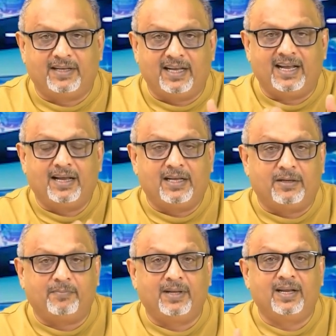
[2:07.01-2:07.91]

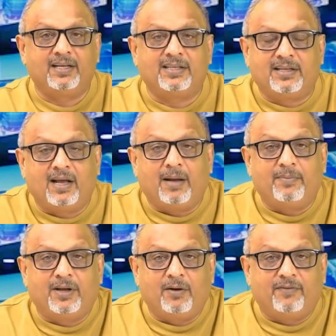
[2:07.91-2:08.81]
created various
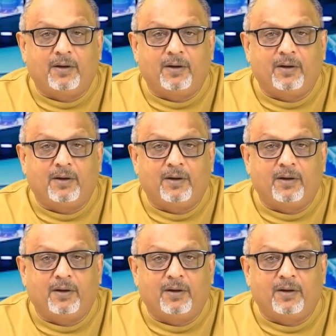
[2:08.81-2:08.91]
types of